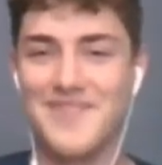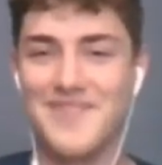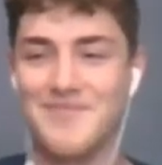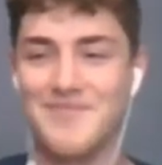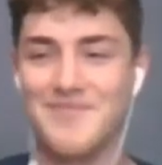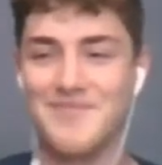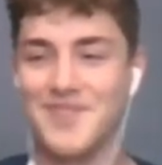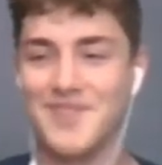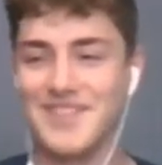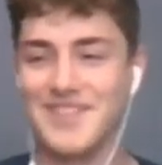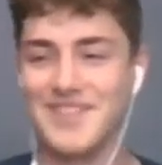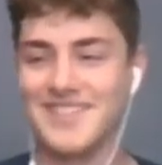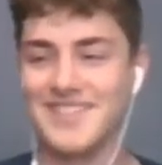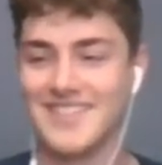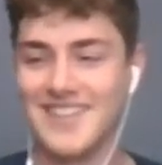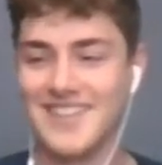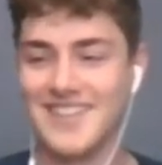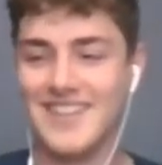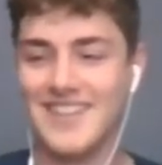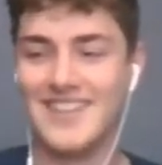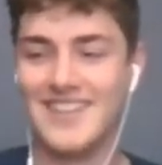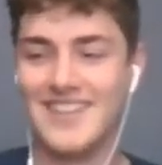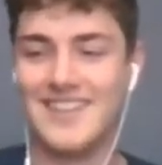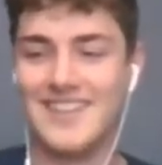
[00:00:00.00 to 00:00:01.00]
Was
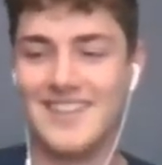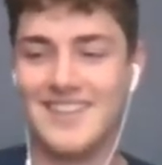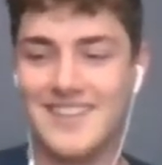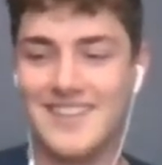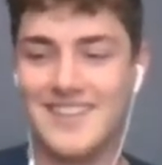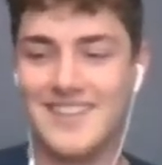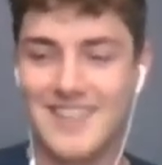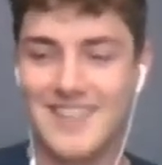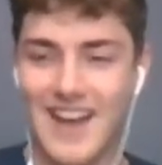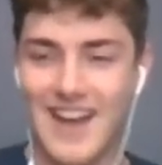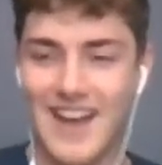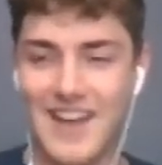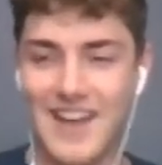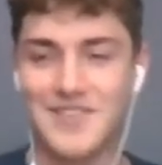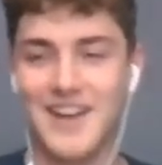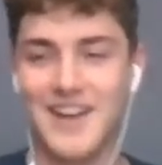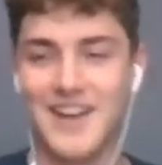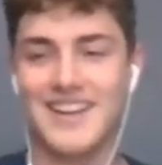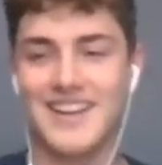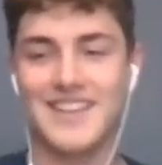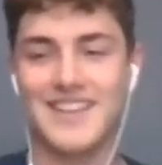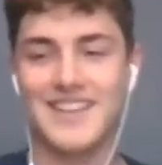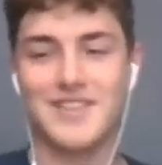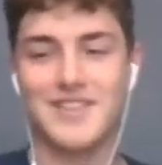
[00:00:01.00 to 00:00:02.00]
I tried to
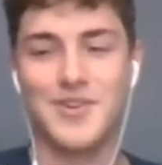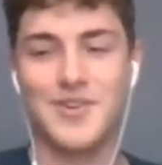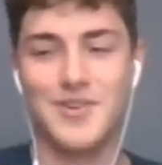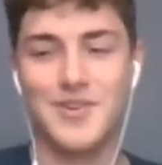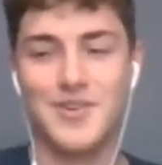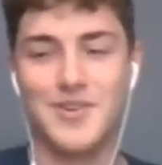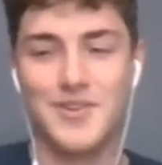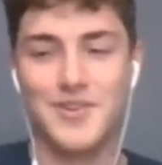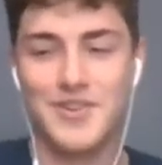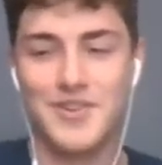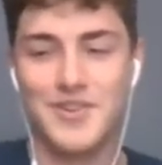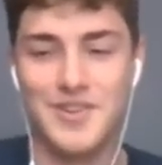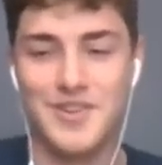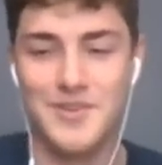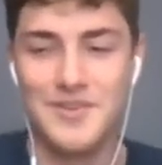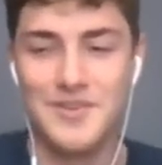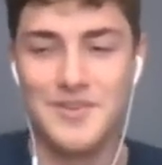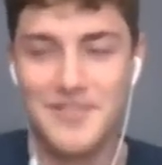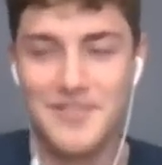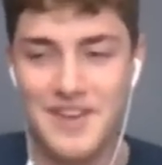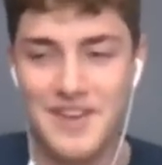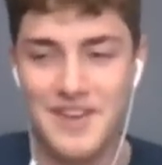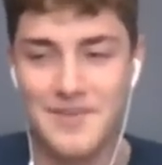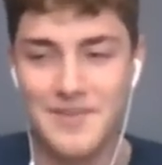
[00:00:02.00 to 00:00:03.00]
get the whole Cuban
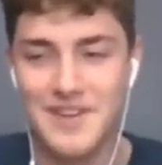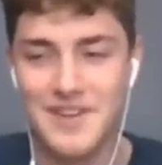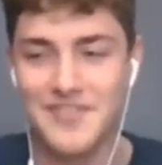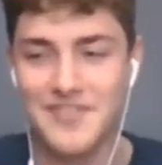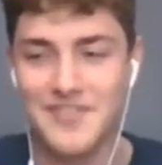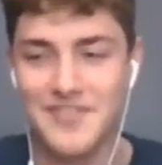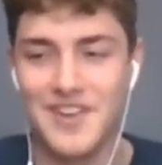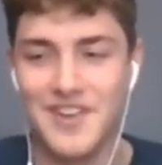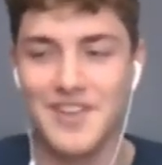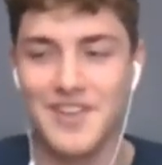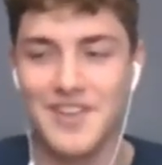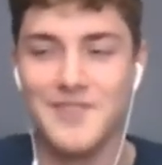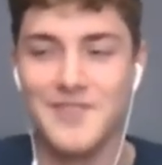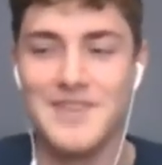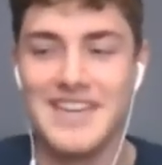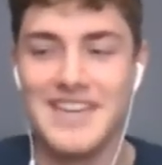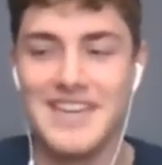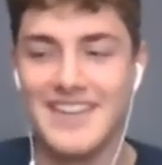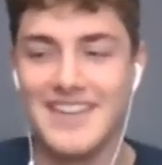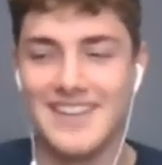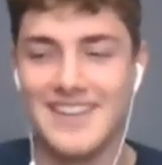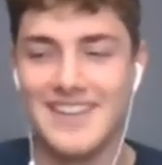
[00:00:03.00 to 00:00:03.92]
family to follow me,